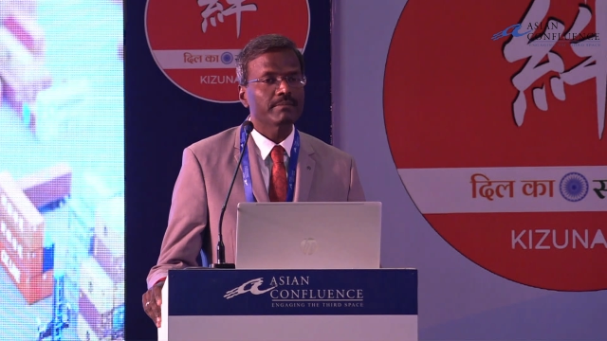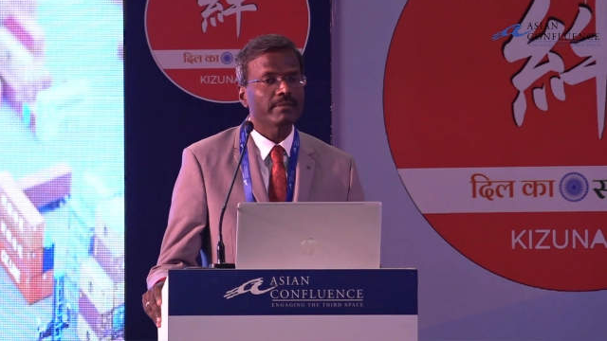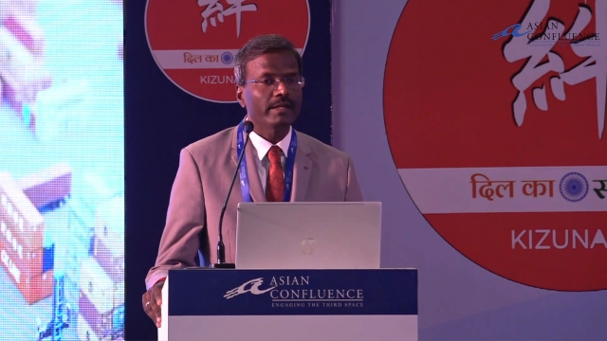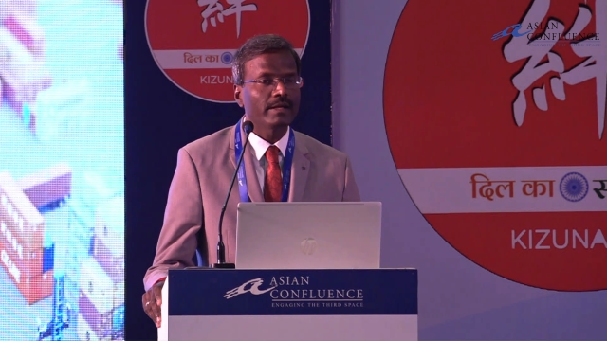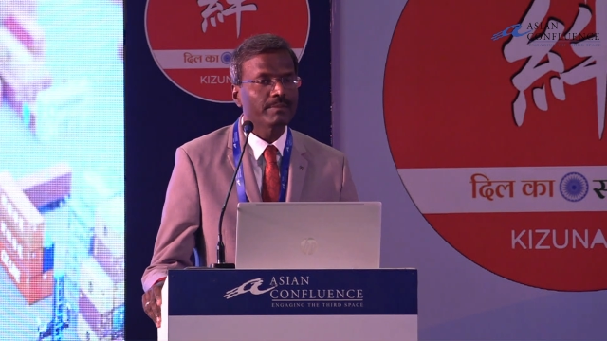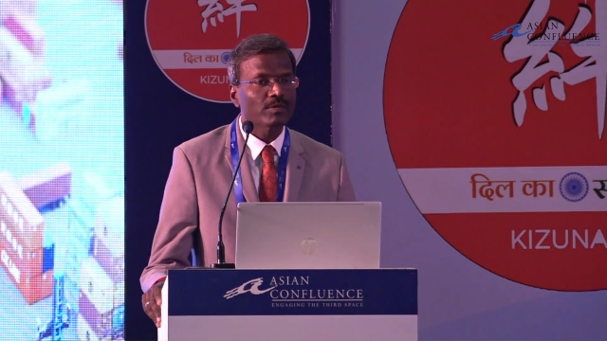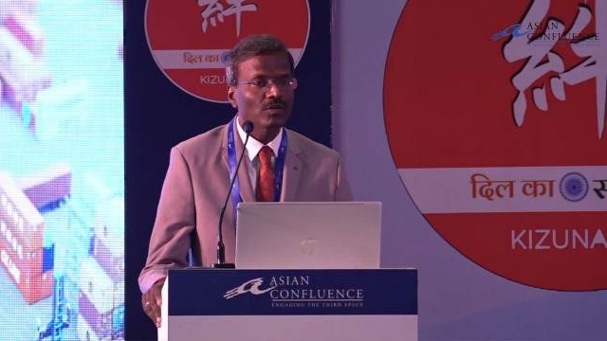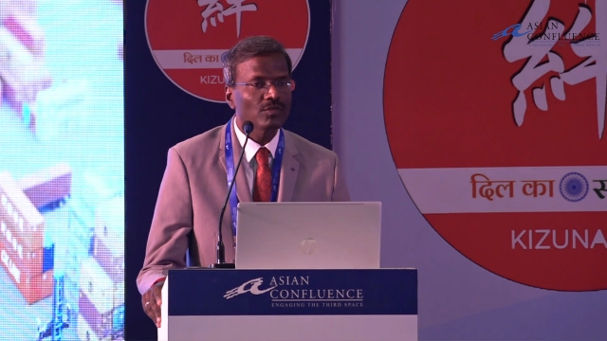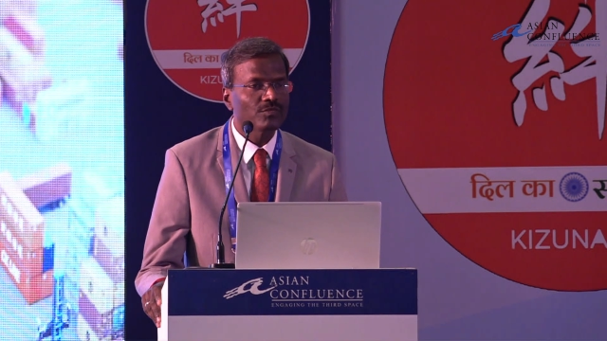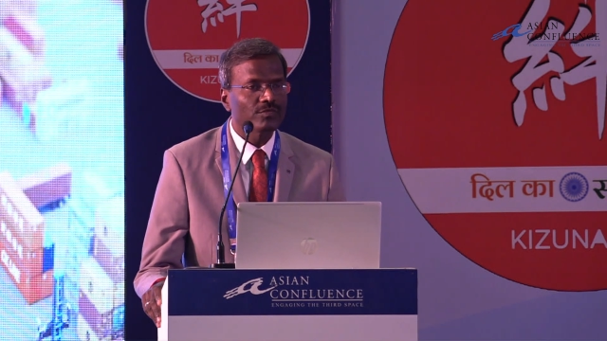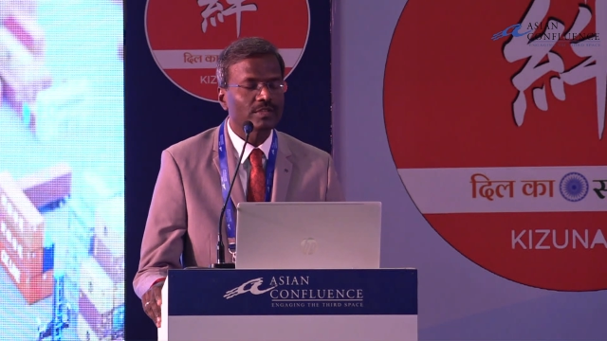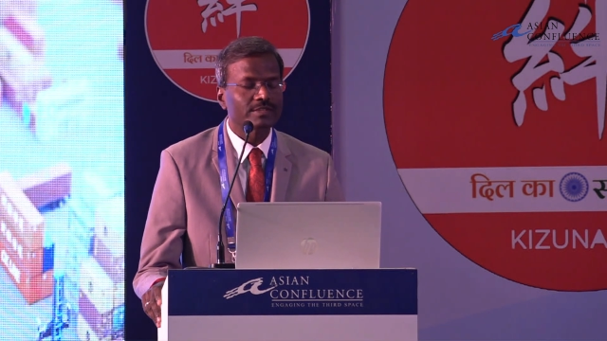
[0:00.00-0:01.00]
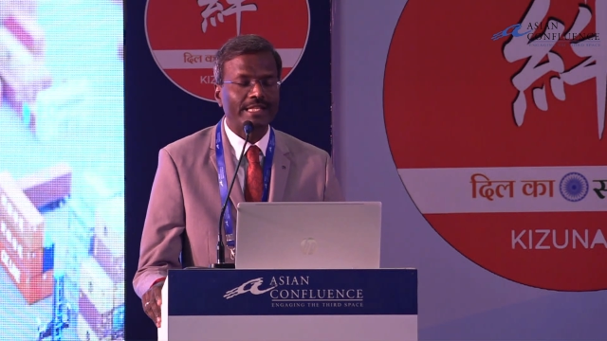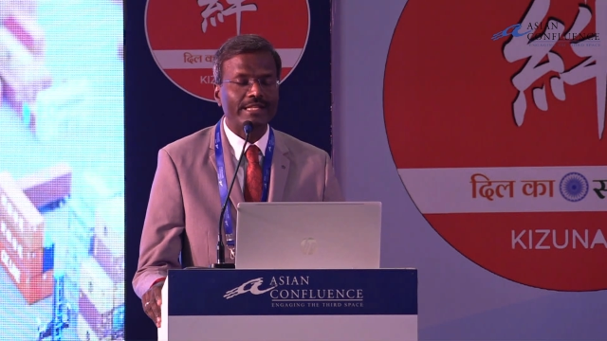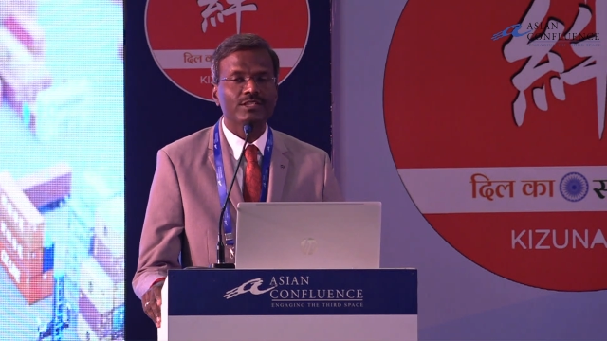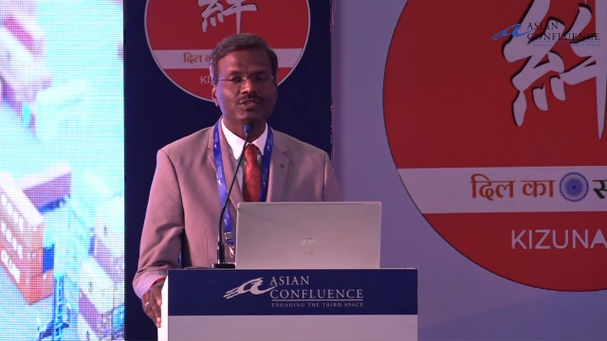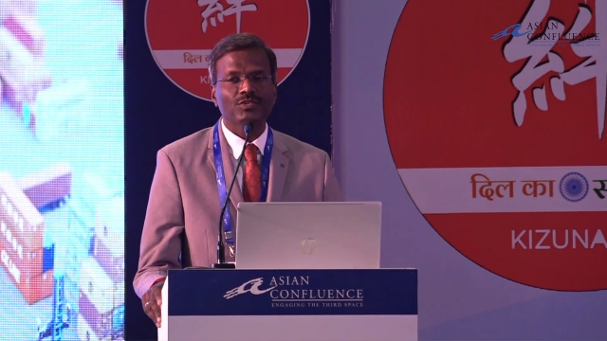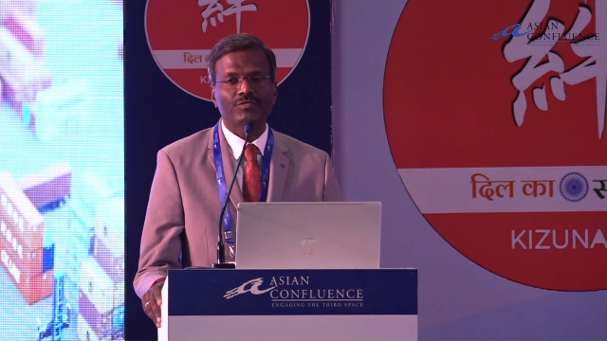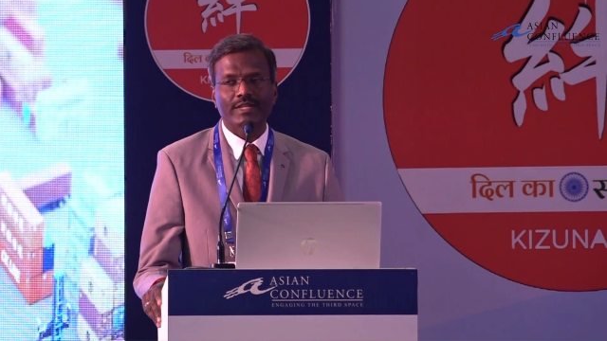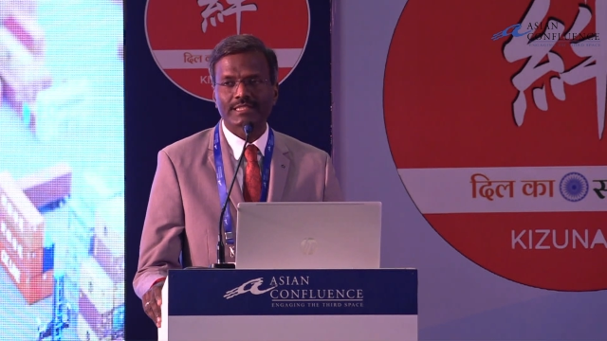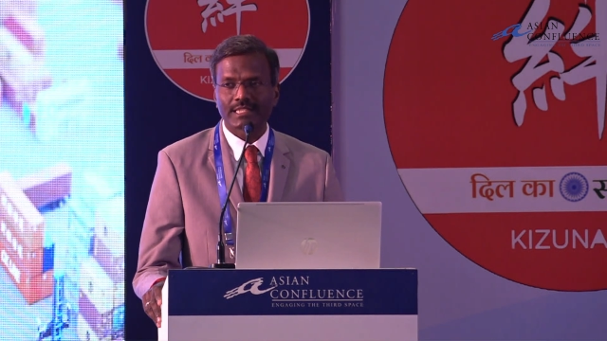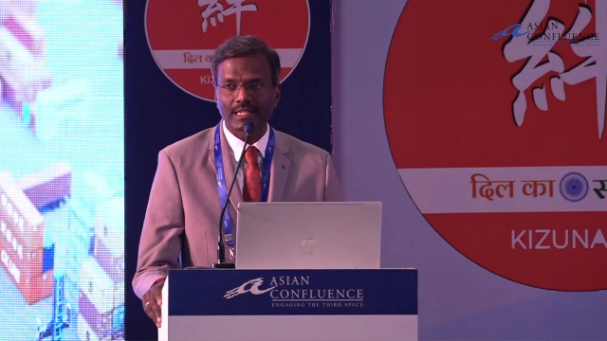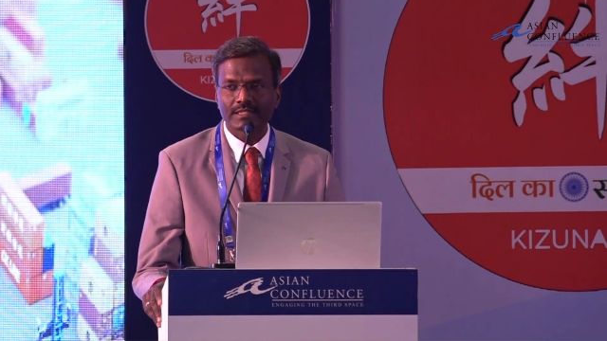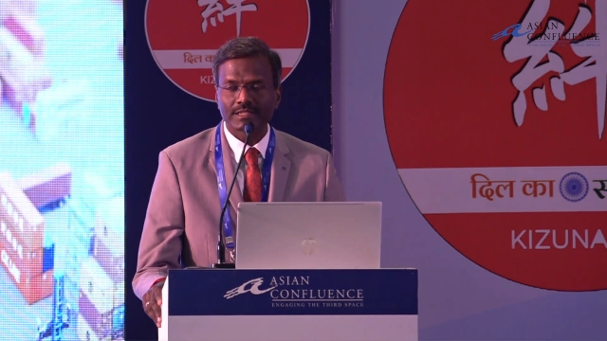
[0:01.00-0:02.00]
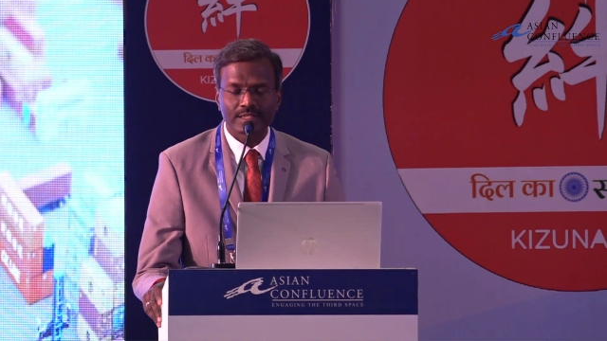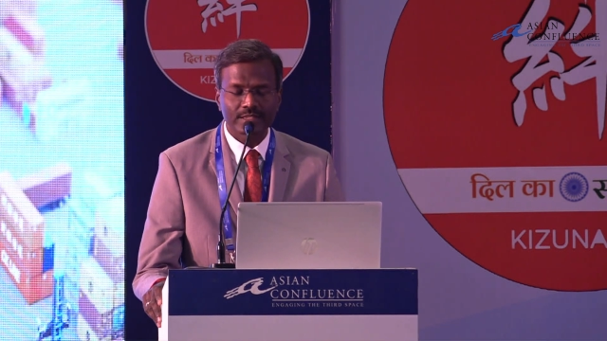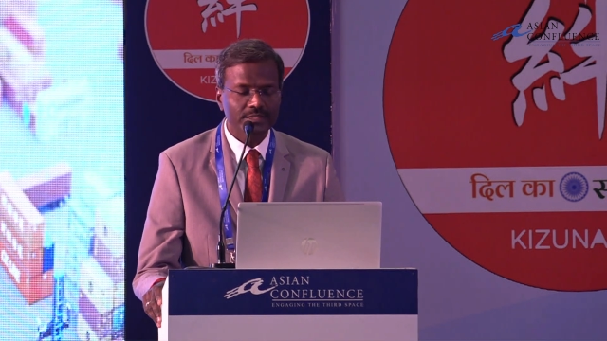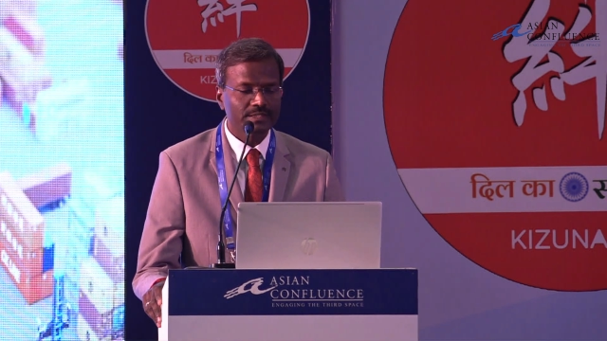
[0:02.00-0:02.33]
a number of centers of excellences.